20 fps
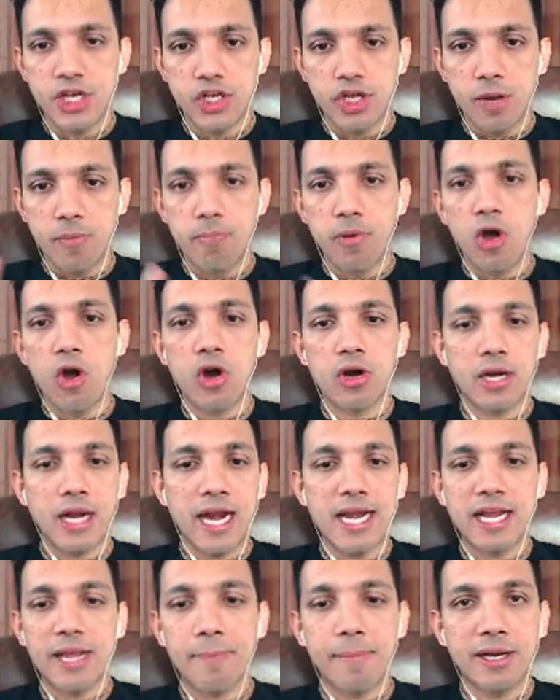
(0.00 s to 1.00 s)
Your blog,
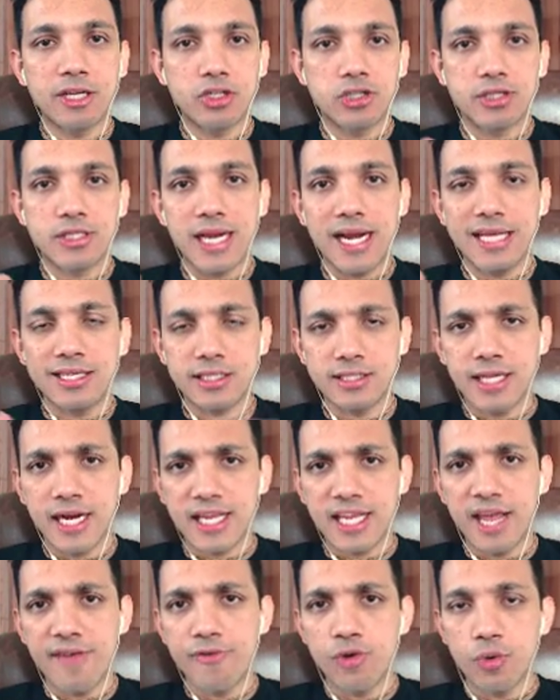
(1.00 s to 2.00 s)
landing page, those 10 assets that I
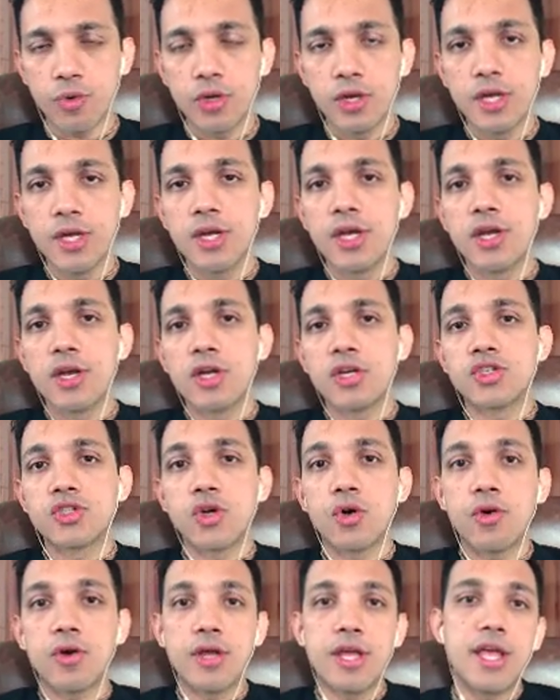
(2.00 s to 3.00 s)
gave you.
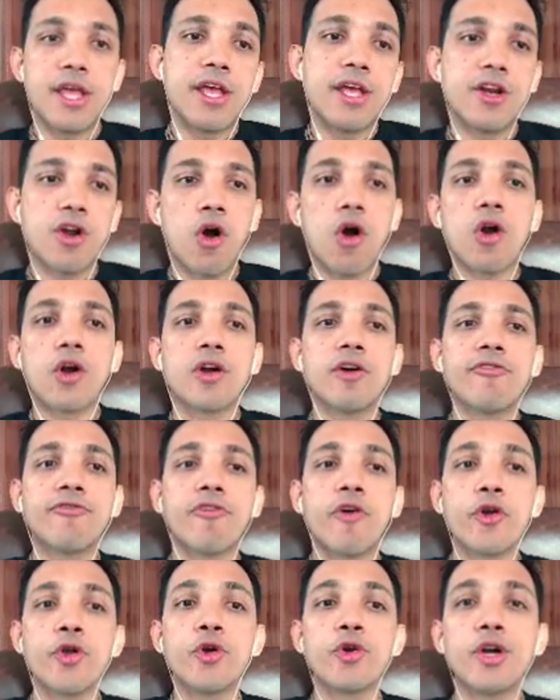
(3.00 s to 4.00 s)
So in order
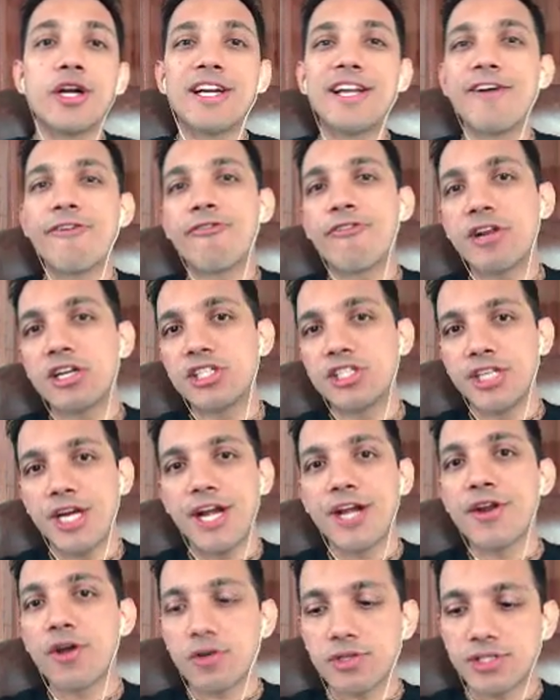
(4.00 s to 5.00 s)
for you to differentiate
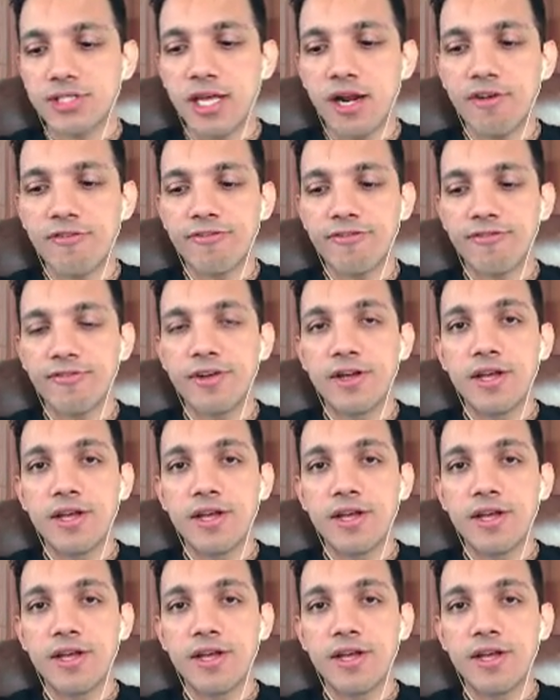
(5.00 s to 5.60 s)
yourself,